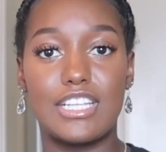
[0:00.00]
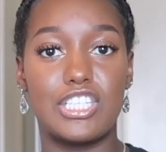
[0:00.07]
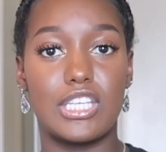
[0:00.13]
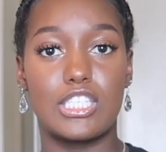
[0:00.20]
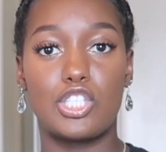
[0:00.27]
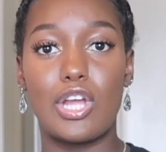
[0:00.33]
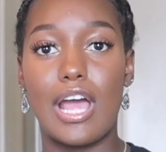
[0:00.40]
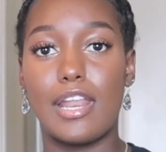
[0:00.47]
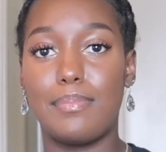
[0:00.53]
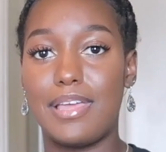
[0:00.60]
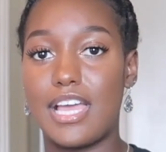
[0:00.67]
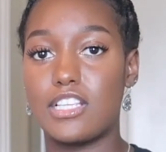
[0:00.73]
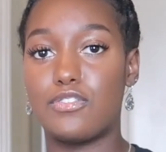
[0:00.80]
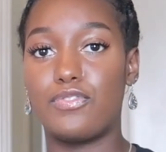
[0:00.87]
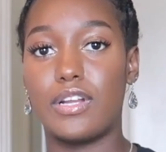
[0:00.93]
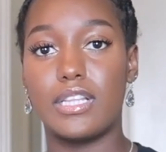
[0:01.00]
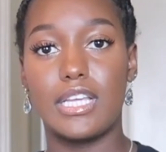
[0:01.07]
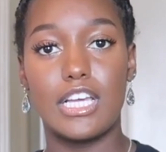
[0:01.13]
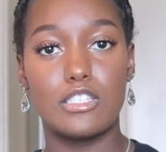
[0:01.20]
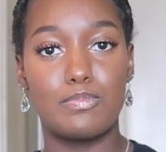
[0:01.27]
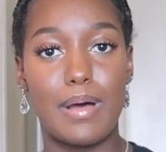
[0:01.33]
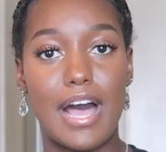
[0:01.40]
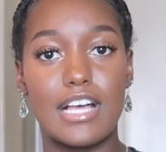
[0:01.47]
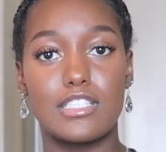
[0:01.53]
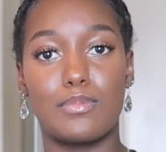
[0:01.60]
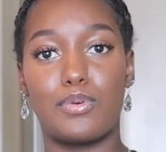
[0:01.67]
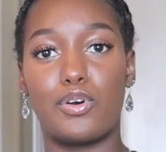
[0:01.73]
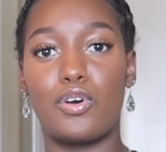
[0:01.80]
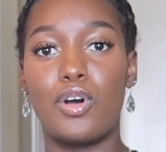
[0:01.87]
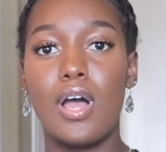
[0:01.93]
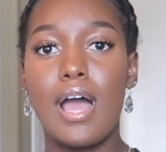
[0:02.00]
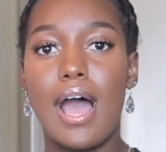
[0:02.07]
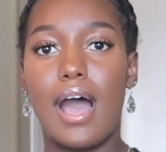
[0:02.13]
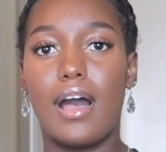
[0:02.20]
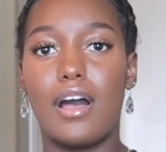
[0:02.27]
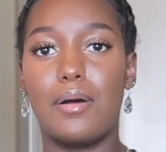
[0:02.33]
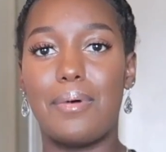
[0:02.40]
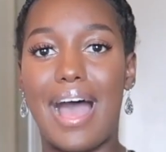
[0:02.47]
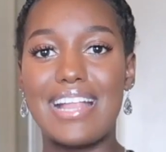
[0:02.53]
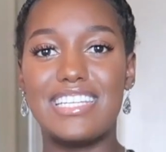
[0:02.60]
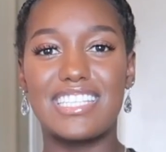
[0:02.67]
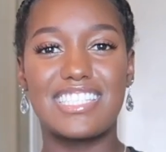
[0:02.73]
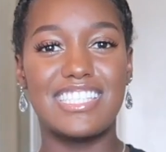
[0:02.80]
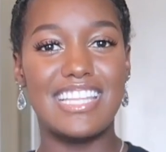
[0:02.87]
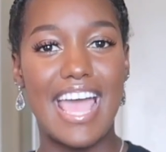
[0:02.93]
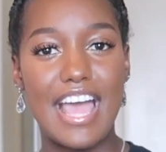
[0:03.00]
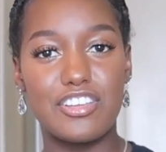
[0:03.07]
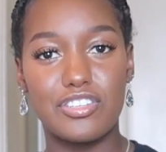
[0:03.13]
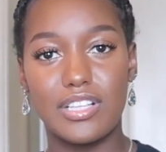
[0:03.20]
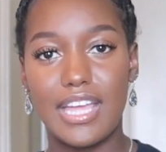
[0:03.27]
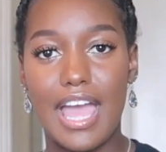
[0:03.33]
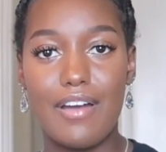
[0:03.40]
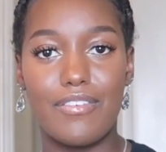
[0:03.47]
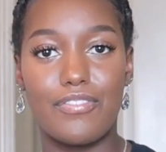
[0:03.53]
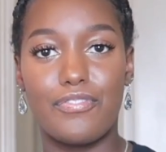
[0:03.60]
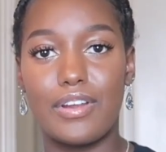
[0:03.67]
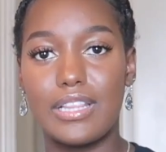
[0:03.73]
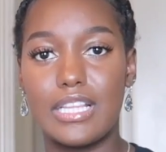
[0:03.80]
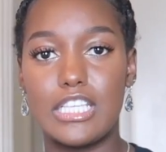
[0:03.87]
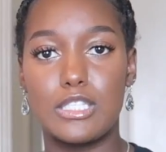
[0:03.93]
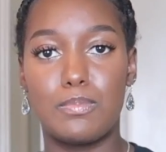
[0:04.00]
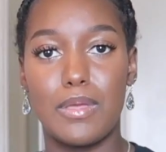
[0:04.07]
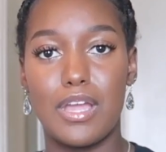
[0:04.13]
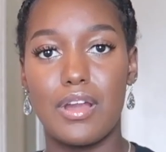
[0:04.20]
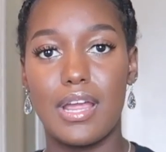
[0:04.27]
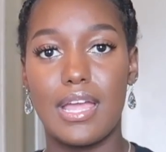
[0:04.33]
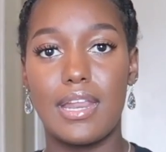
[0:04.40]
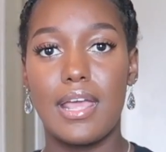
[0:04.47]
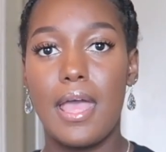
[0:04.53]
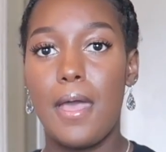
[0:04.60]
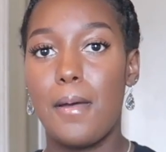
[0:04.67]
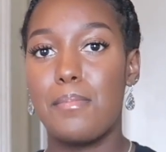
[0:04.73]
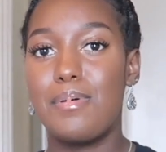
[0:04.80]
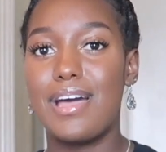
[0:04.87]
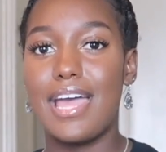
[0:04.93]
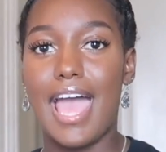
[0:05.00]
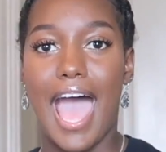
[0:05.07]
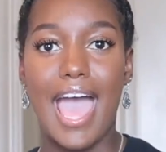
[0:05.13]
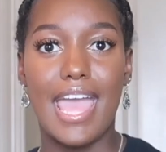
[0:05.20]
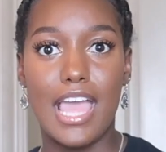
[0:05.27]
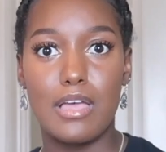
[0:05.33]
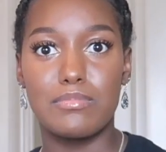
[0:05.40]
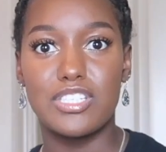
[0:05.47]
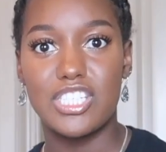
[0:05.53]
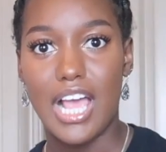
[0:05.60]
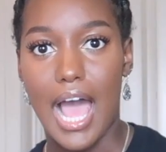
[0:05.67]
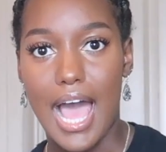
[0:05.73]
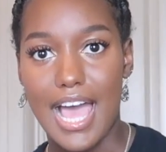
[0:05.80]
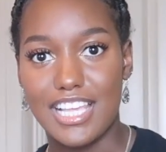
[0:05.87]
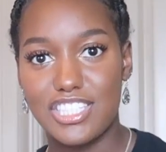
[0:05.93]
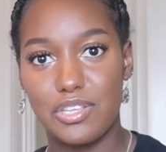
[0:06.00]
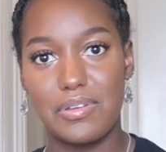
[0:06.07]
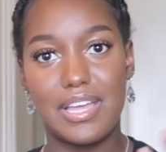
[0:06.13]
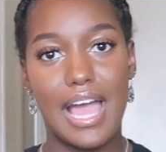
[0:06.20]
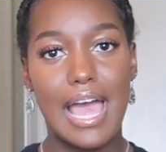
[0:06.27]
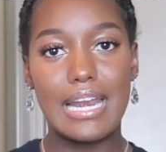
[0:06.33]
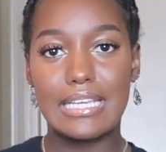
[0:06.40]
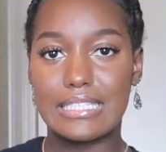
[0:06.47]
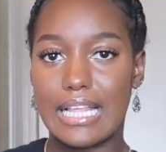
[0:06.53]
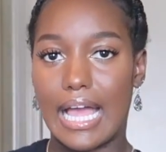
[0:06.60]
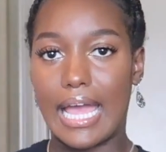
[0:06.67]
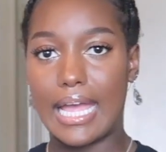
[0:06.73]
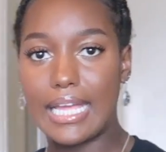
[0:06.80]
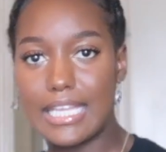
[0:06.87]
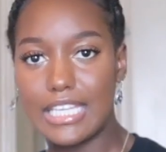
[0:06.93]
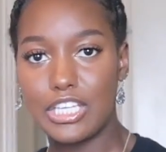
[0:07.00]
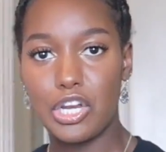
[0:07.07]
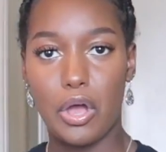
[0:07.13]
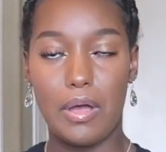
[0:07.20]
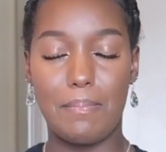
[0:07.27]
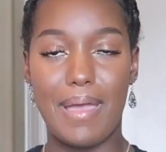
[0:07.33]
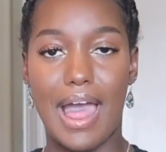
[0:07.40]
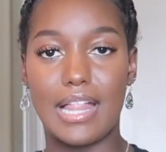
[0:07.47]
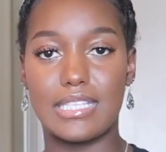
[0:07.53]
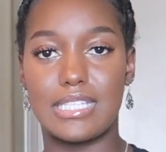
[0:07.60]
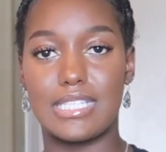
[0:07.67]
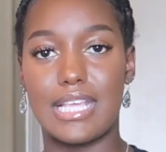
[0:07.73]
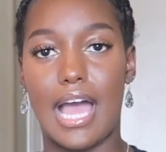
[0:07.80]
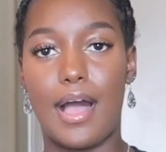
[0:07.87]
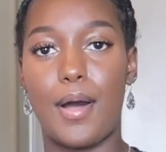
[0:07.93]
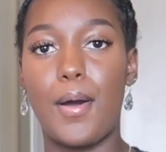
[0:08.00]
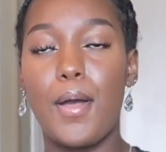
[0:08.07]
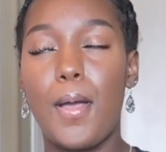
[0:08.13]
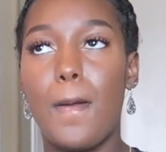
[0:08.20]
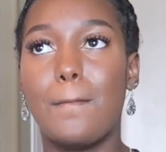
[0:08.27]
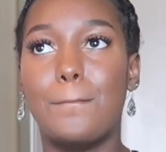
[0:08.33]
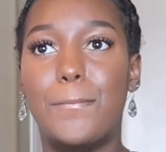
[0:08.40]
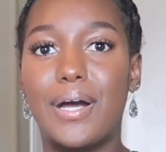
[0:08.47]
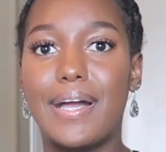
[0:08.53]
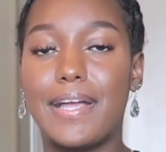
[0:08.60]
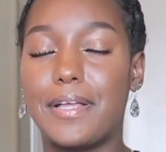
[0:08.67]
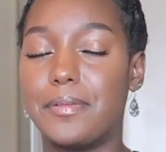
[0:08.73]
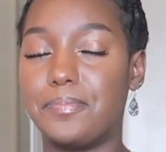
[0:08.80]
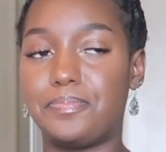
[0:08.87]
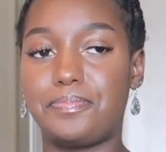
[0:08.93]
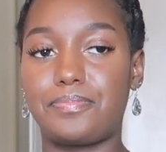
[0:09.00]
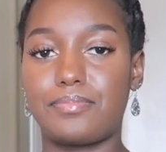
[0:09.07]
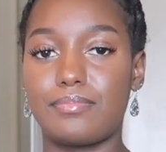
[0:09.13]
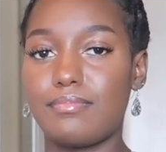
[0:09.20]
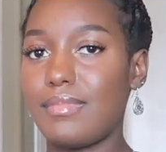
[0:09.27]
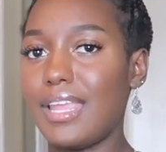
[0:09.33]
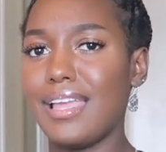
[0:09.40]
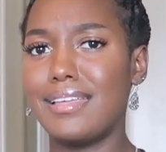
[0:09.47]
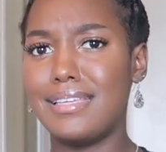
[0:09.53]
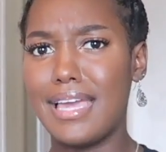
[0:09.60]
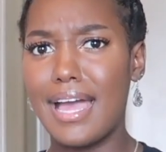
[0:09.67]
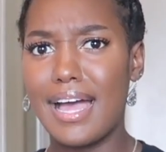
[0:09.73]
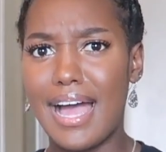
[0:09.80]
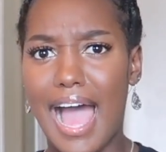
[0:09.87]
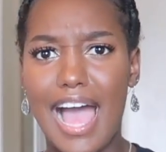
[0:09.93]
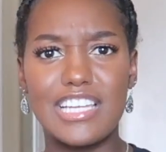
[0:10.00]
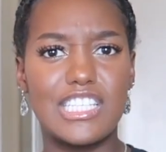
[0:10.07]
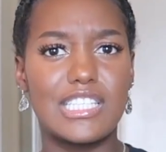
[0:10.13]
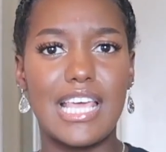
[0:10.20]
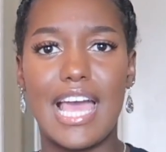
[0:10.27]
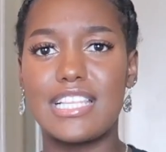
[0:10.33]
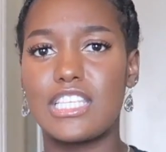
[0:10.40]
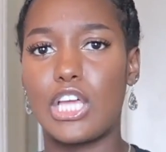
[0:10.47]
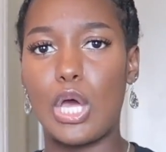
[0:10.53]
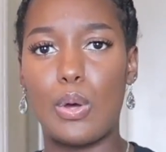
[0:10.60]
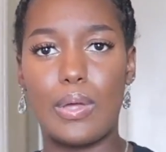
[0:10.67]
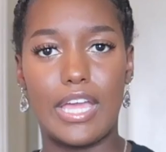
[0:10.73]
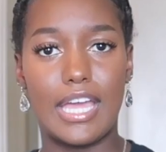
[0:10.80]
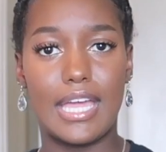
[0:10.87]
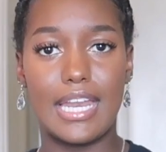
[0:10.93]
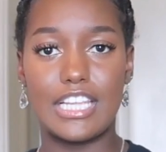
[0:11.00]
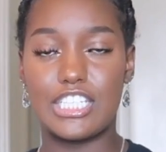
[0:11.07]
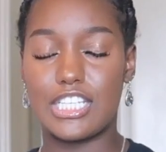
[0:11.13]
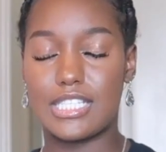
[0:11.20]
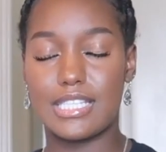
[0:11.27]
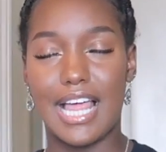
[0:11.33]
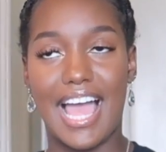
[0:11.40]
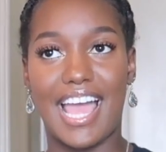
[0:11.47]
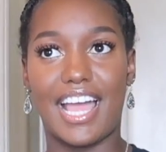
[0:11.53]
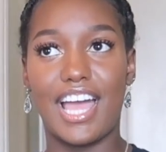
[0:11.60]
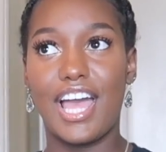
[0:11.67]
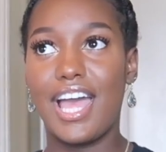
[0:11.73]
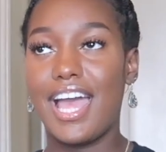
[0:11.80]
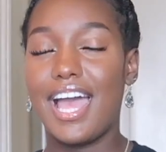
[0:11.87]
and just try to be as friendly as possible. I just naturally have a friendly spirit, but I am shy. So it kind of like, you know, it balances out. But yeah, I just had to go in and just like,